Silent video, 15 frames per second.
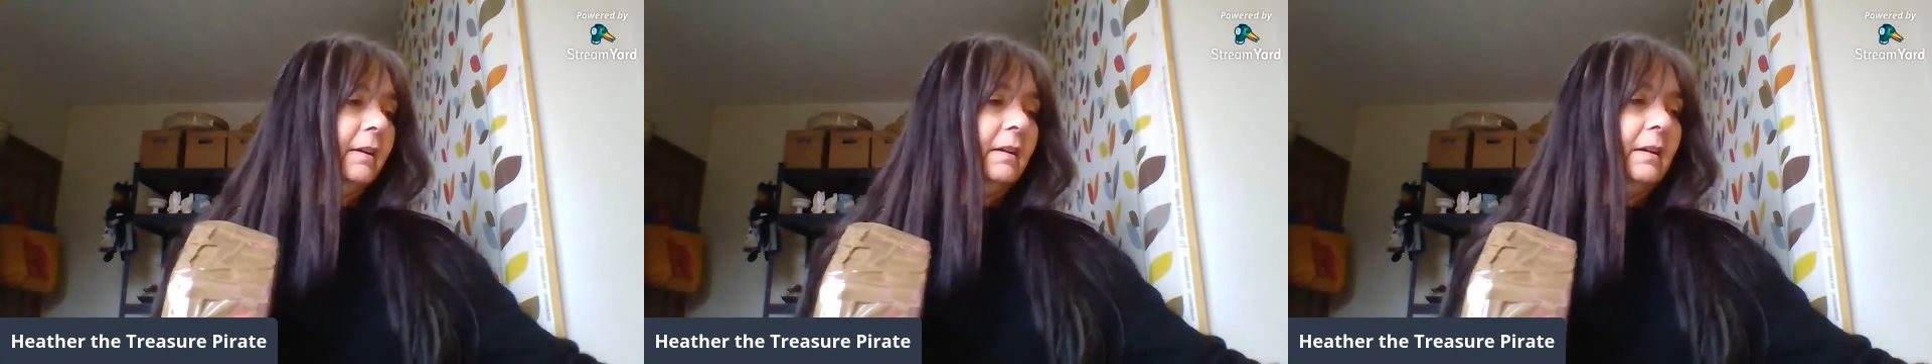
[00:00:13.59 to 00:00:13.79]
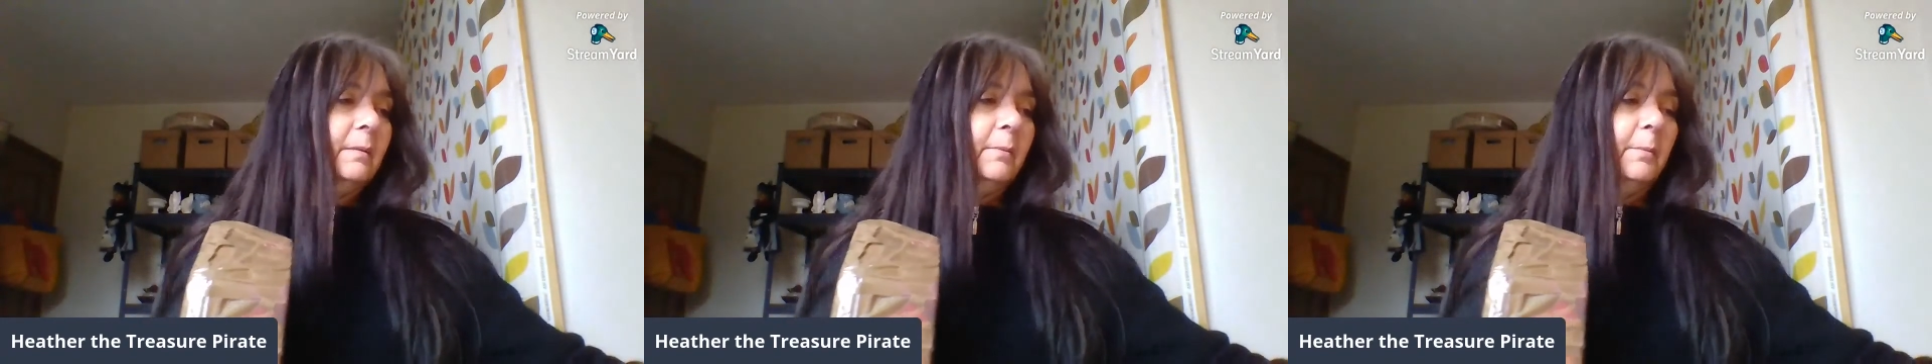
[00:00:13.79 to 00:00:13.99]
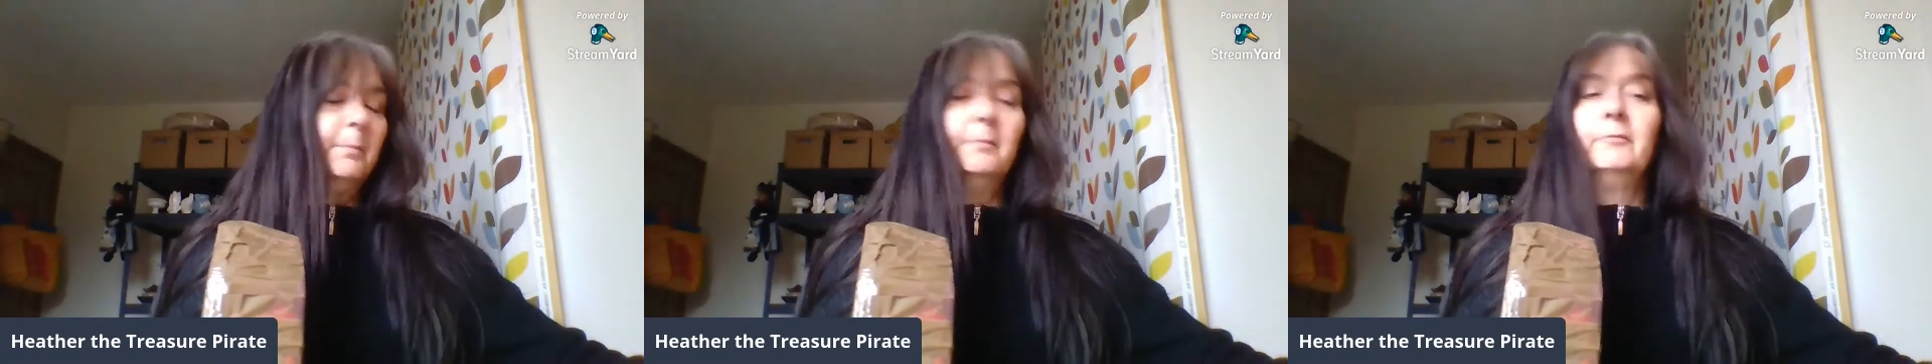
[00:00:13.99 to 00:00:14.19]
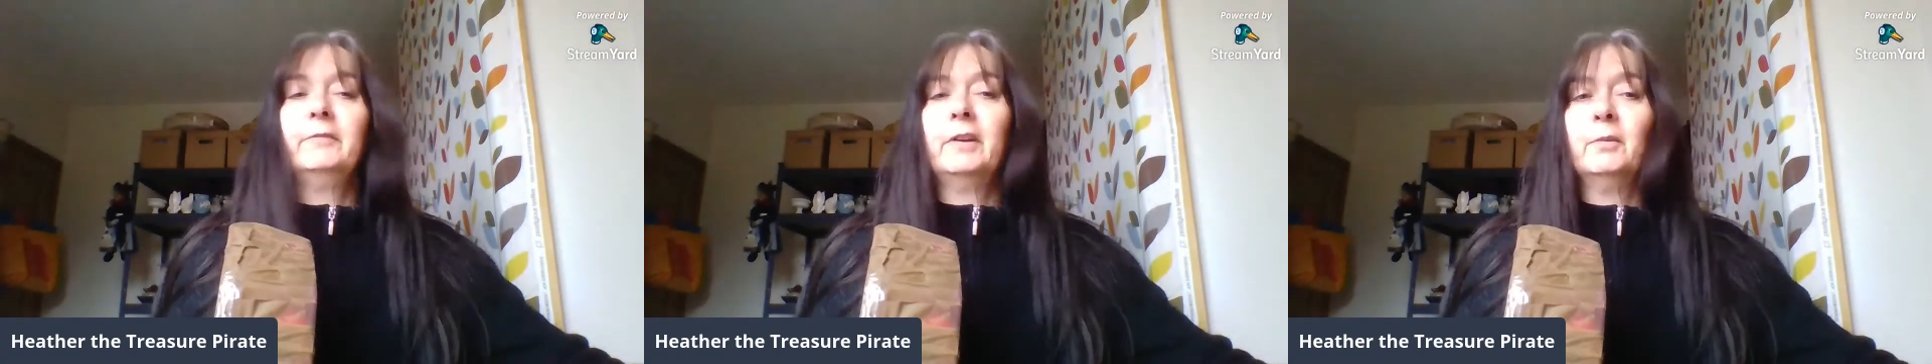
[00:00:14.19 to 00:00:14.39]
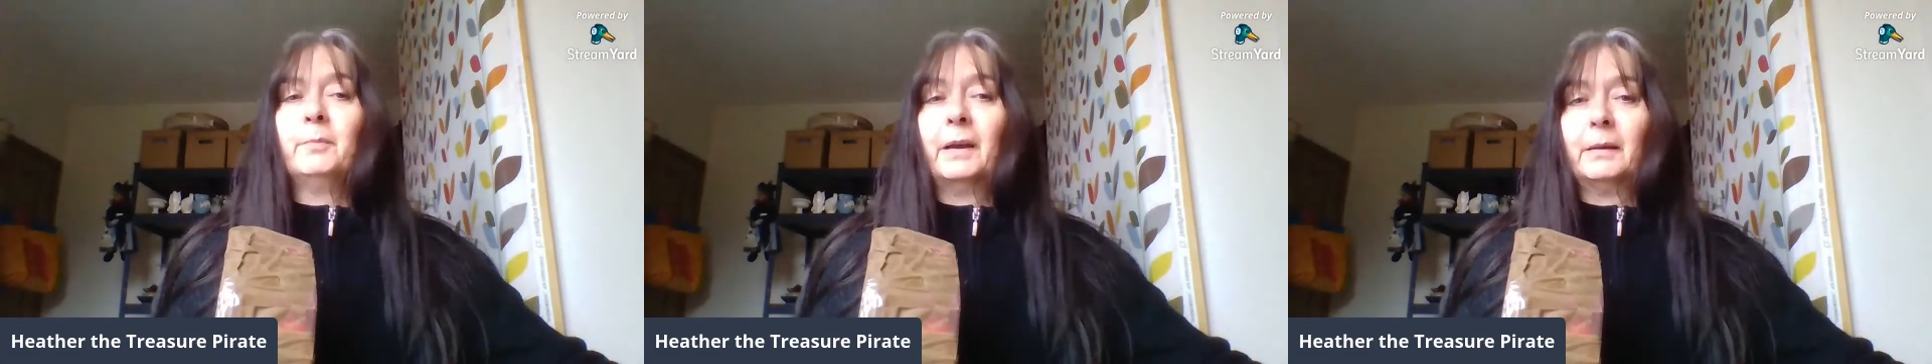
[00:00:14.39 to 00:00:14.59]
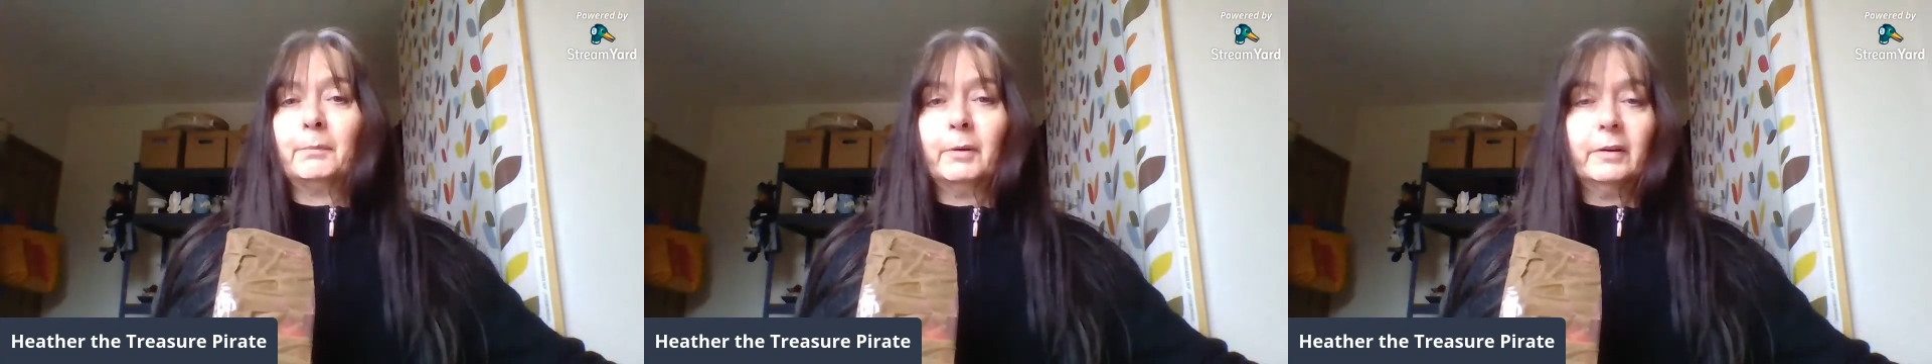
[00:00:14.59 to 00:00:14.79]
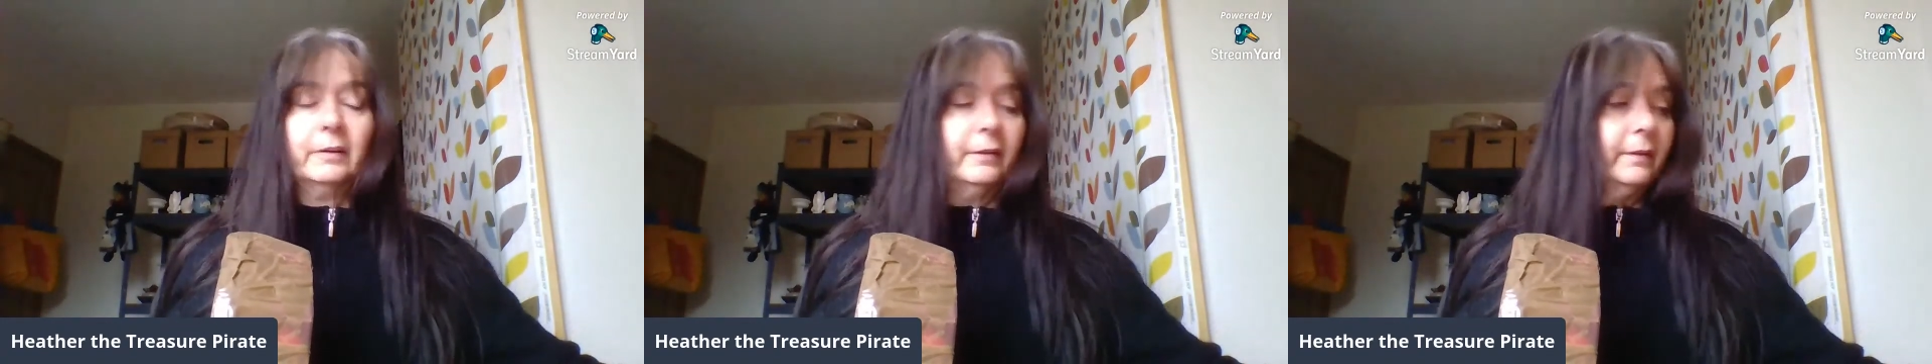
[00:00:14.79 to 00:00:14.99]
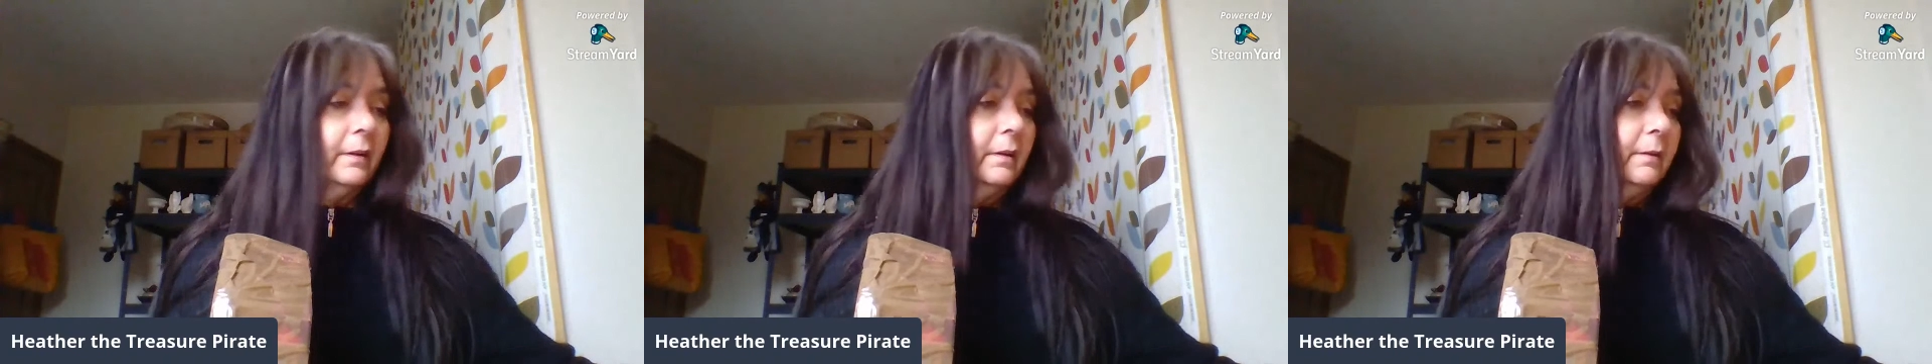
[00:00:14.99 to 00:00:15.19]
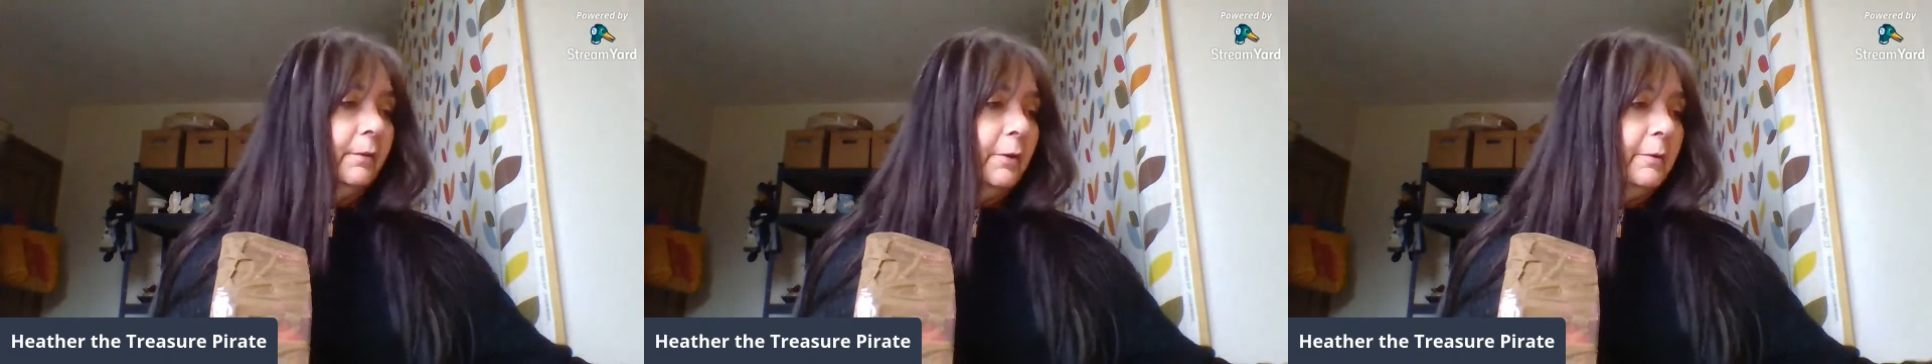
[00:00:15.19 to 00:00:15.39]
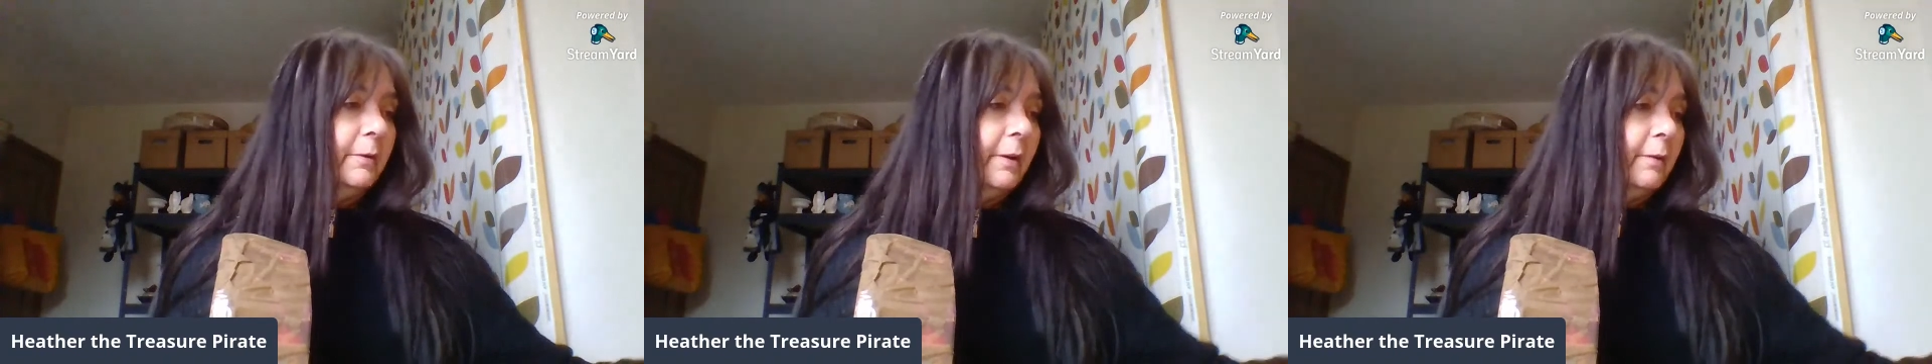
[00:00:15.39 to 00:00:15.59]
I am a real magpie, as any of
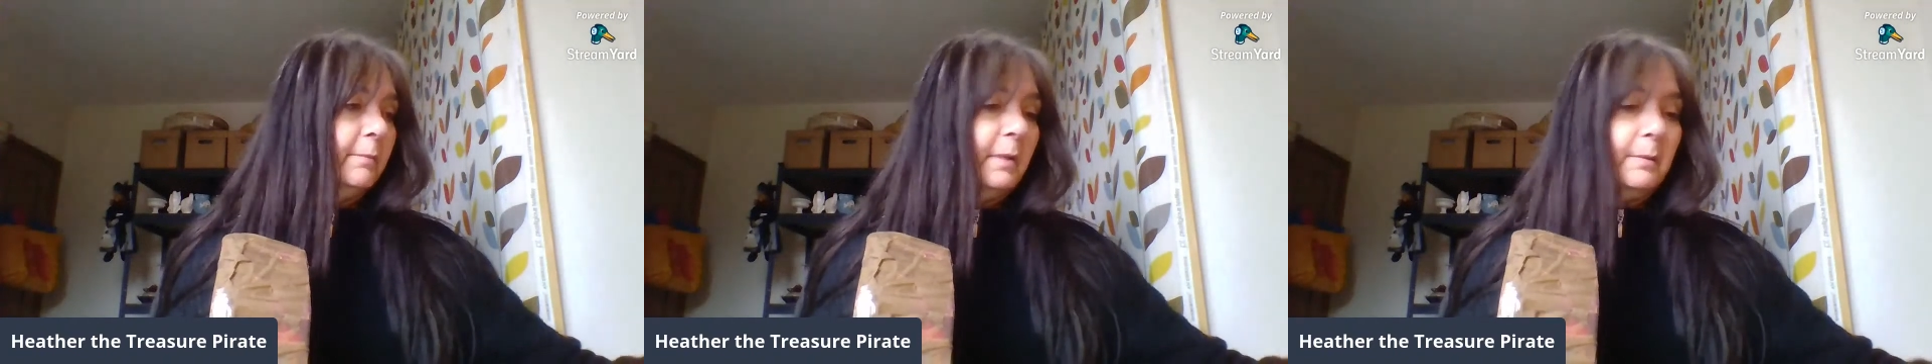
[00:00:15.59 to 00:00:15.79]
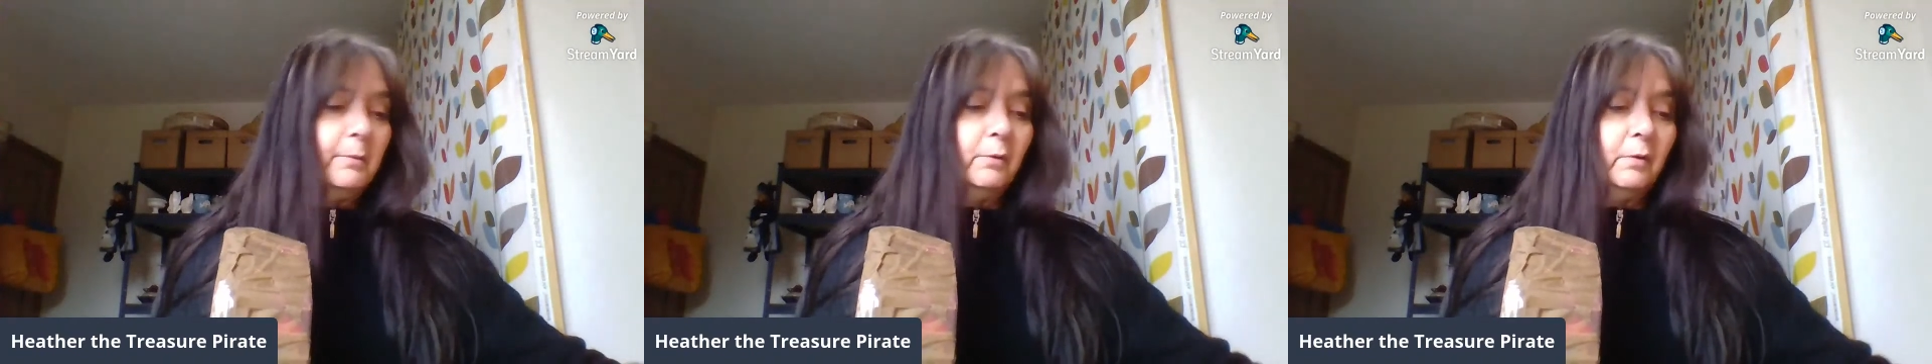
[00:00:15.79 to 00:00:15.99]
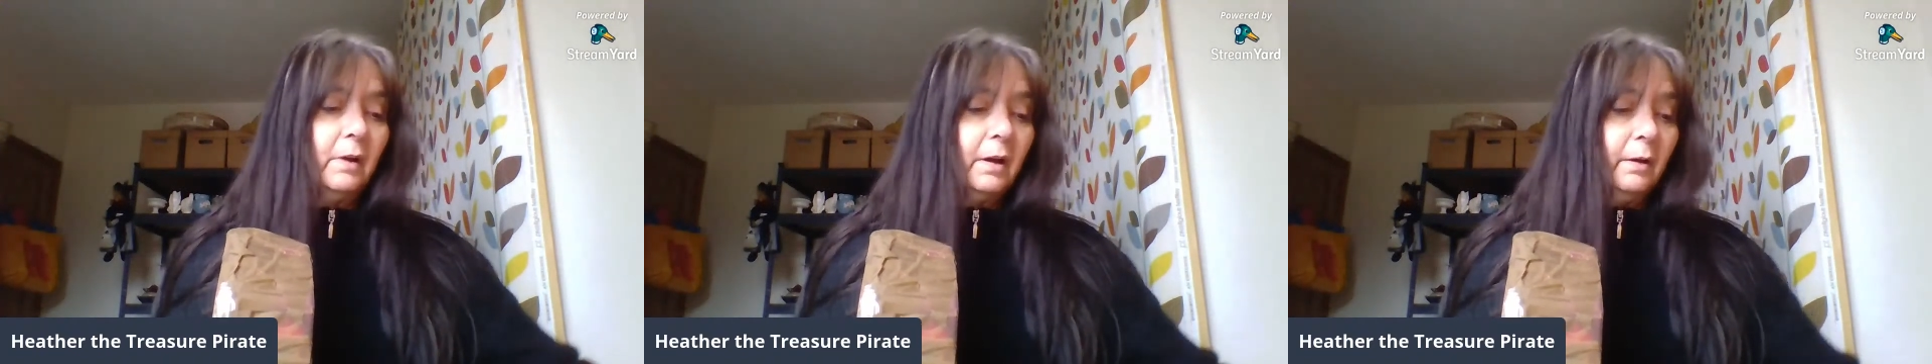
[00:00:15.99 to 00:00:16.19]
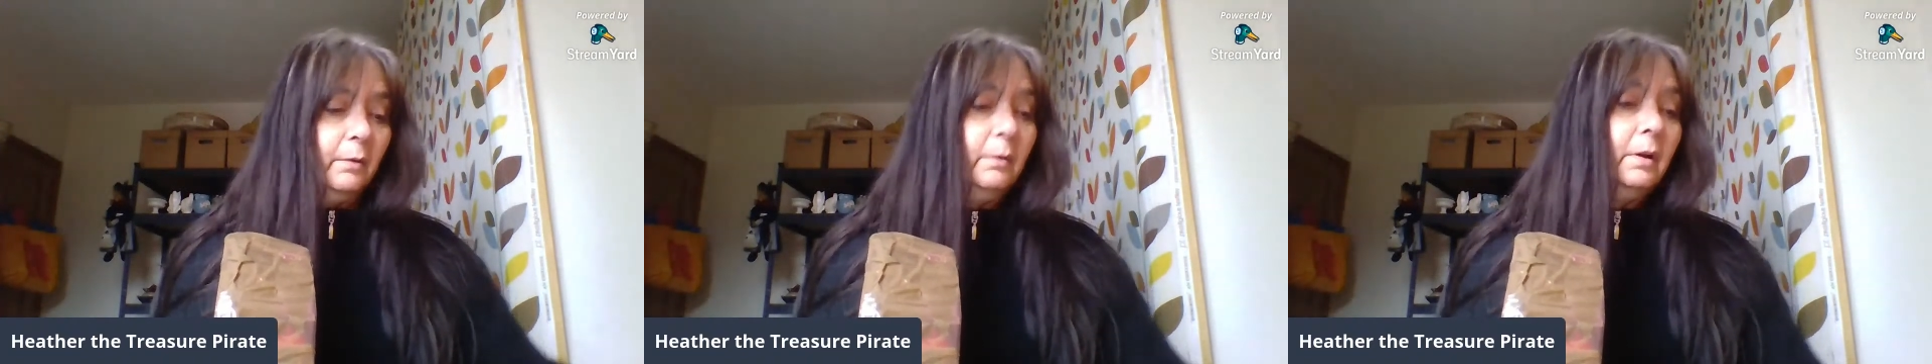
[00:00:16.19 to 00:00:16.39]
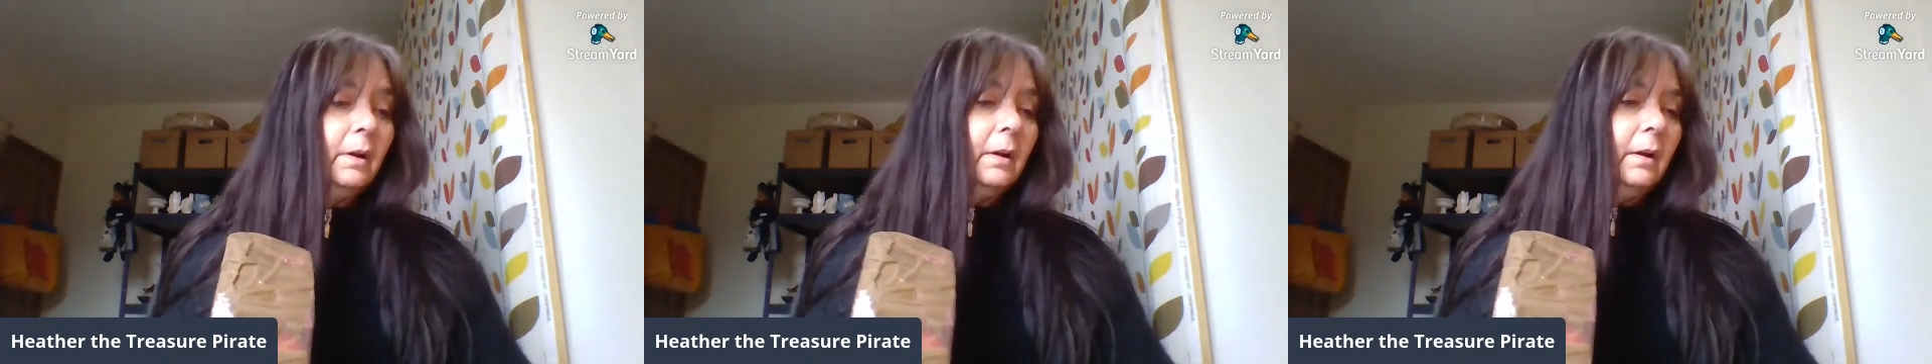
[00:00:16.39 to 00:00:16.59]
you know me will know.